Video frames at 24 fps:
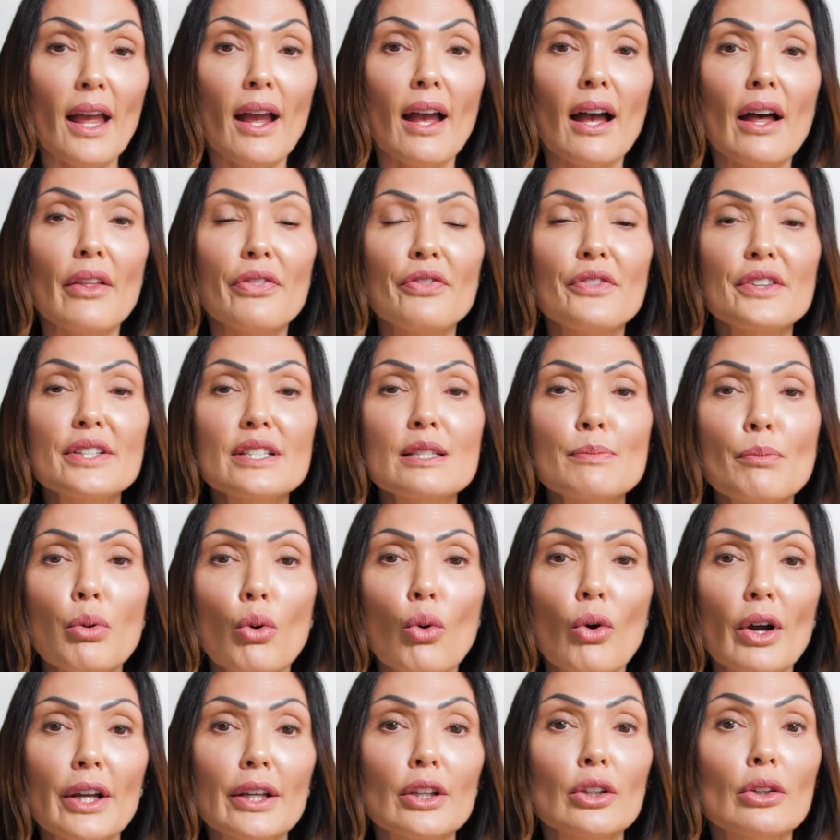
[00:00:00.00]
At this
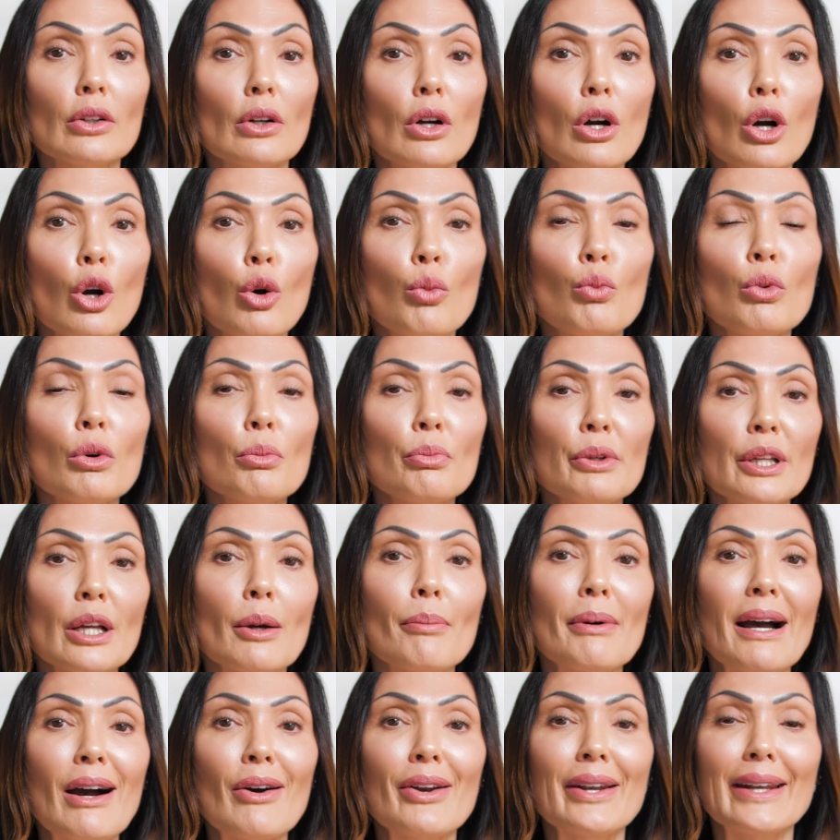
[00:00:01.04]
point, your home will be
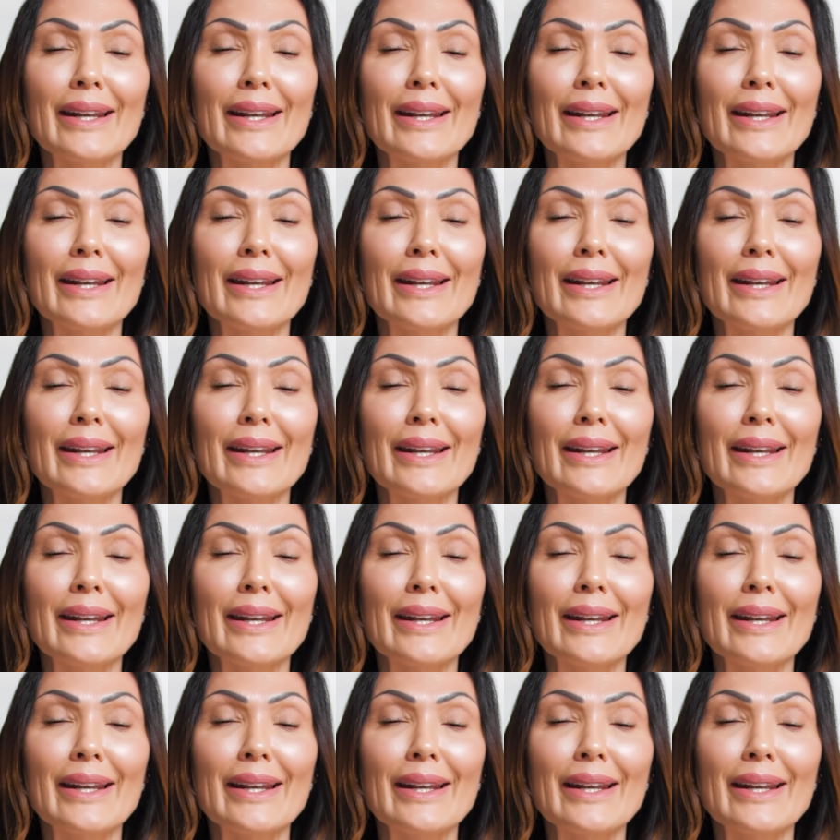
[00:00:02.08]
about